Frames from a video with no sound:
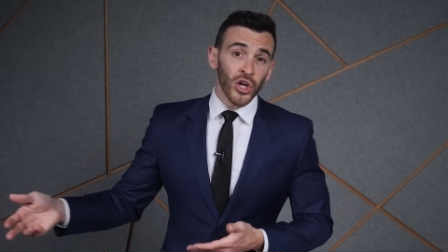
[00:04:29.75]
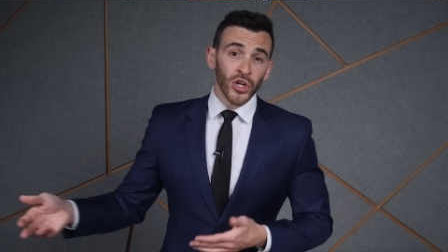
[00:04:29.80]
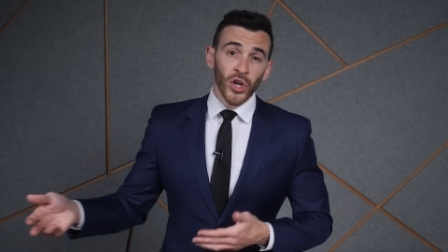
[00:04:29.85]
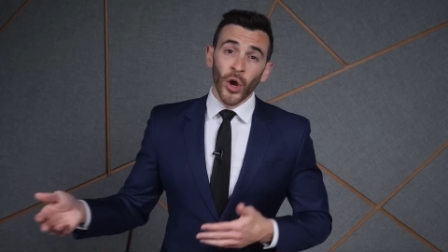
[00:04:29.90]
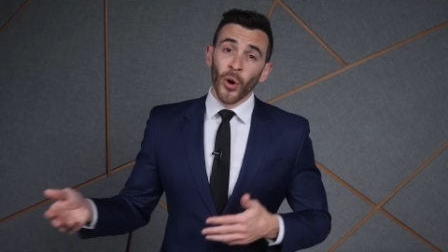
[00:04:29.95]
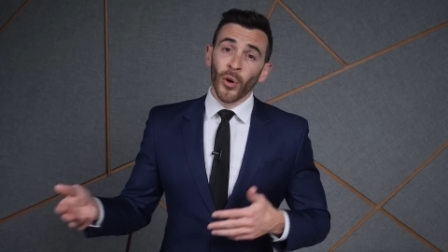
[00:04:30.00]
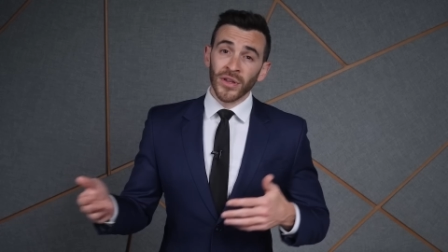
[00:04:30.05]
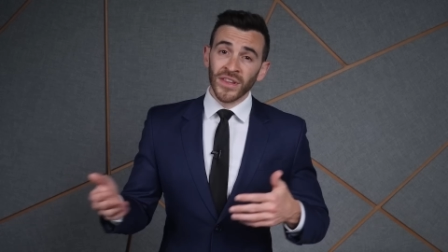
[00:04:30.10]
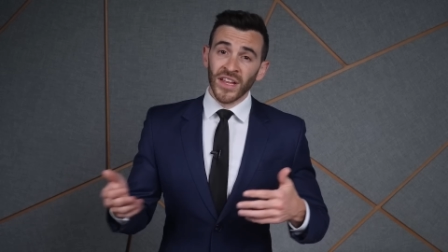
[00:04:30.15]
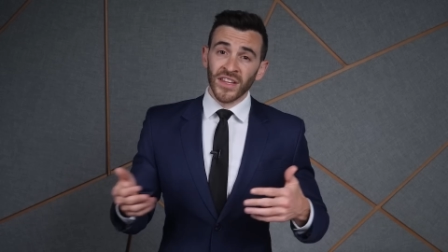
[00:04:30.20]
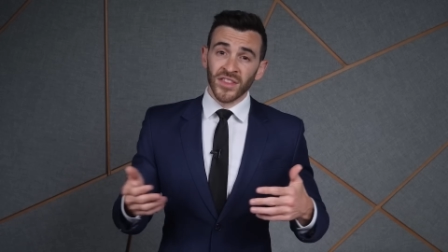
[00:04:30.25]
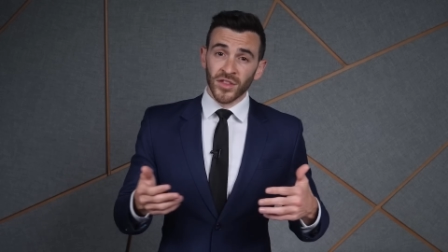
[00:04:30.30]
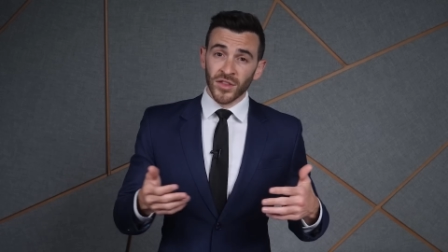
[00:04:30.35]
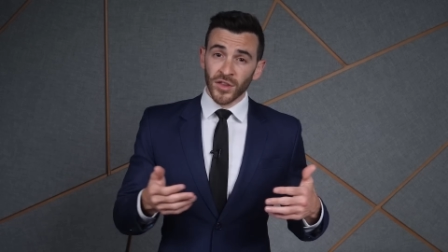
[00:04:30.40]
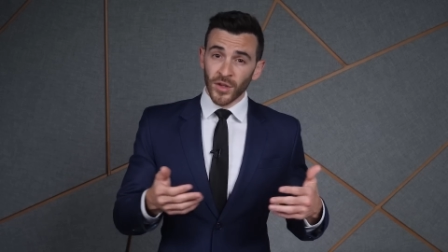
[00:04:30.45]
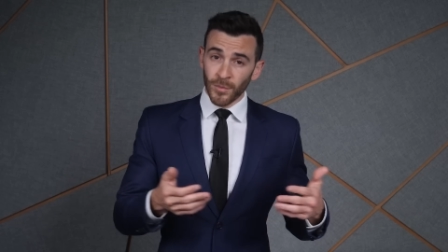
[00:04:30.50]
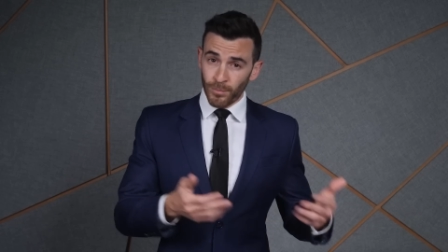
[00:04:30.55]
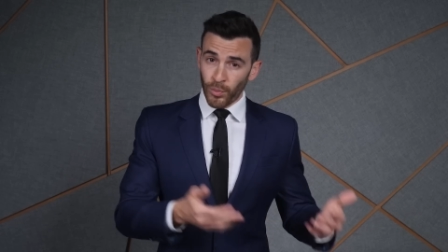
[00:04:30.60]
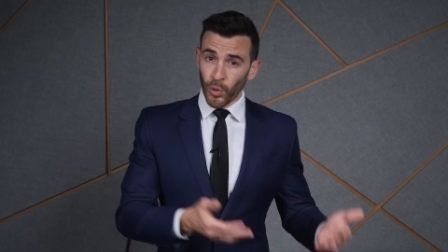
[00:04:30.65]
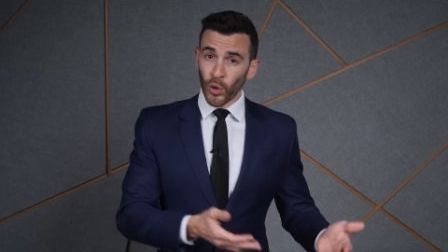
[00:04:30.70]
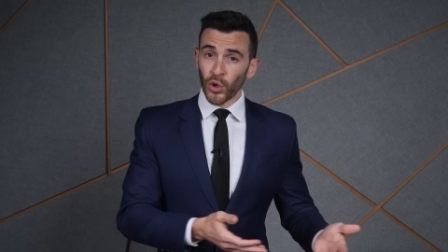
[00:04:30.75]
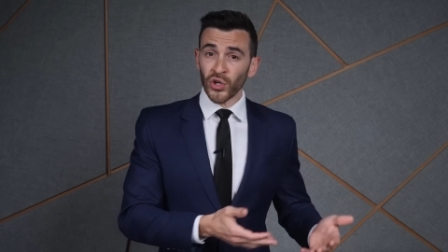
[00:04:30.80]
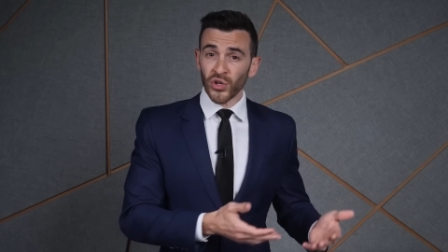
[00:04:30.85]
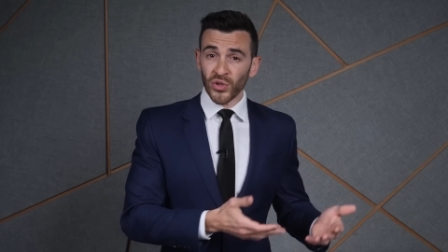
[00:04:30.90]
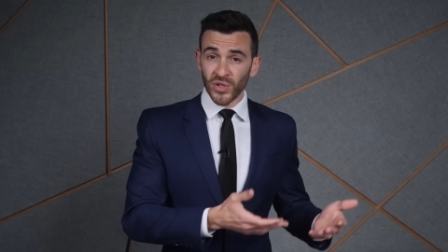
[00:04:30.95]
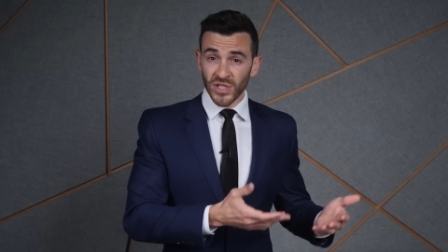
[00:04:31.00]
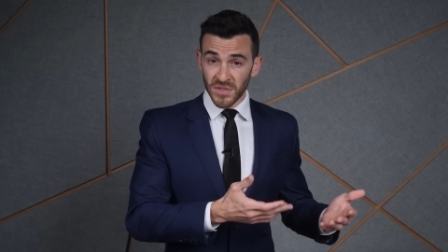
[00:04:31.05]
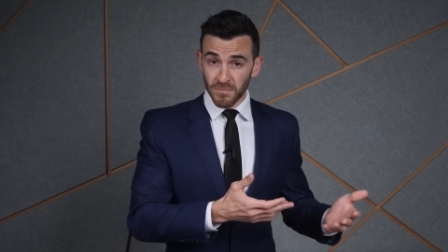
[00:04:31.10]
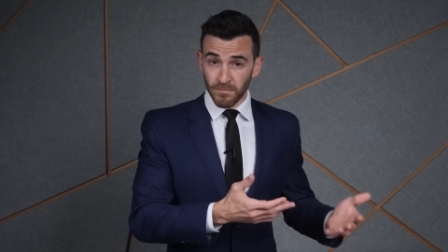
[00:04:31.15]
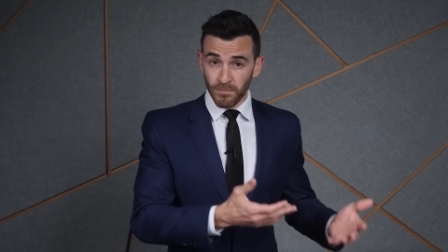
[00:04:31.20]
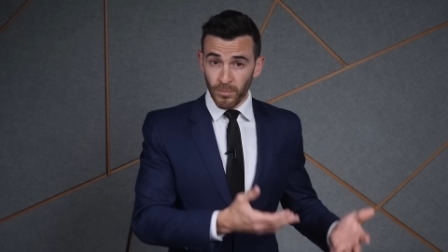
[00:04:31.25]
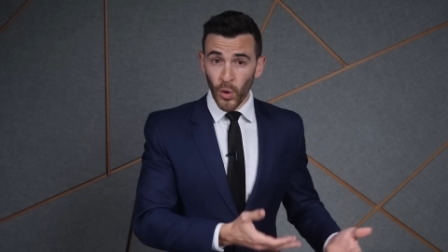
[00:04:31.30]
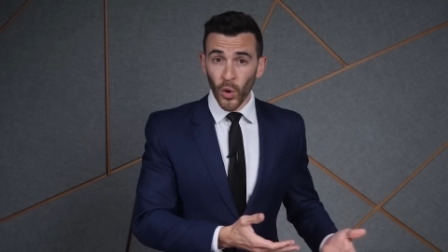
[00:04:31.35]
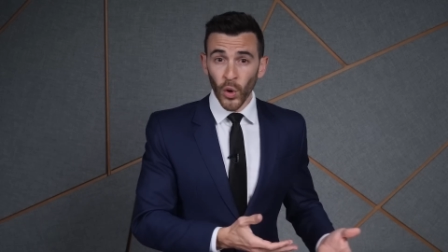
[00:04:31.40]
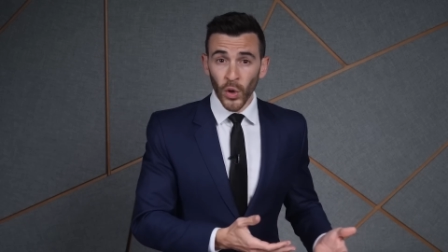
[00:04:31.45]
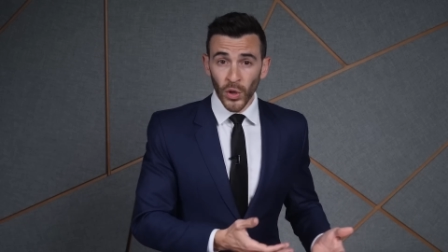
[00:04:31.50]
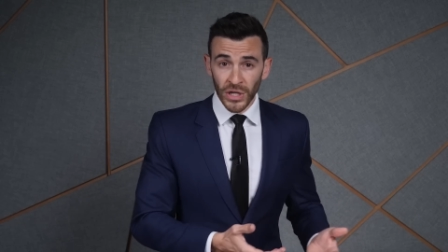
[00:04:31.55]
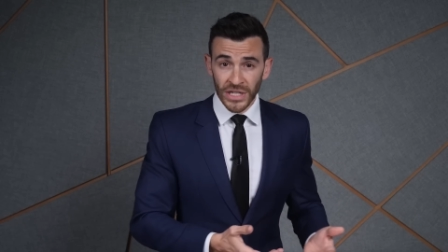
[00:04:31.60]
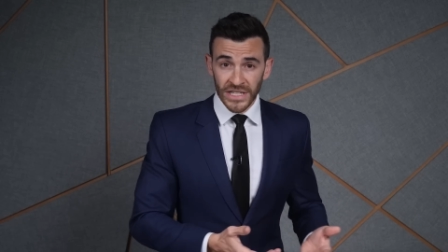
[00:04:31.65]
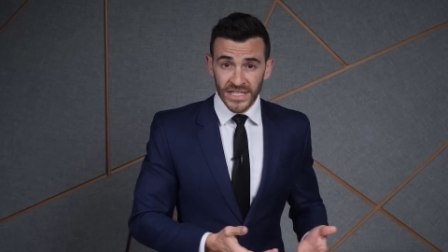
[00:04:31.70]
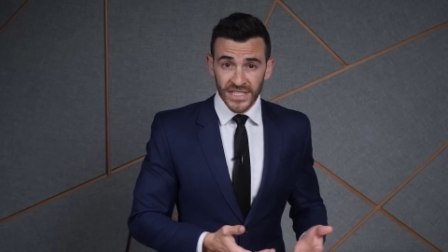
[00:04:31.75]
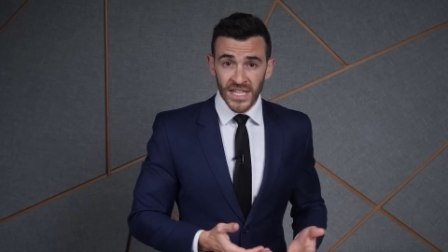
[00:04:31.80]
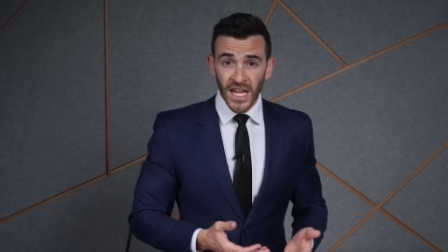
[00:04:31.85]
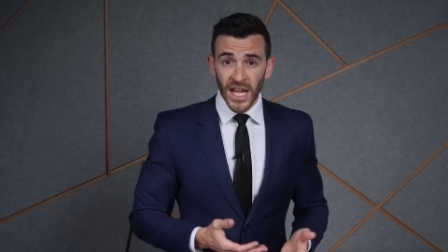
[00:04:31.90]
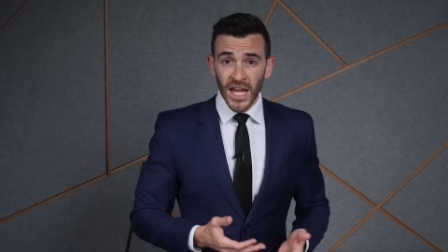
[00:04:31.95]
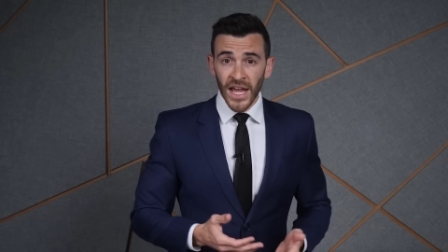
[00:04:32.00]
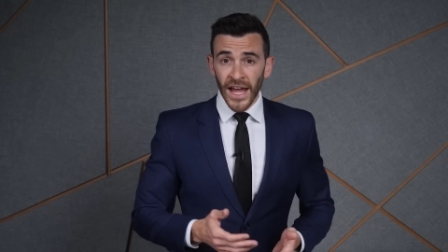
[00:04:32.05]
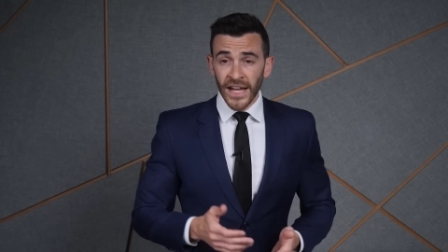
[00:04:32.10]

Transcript: knowing that the border is porous?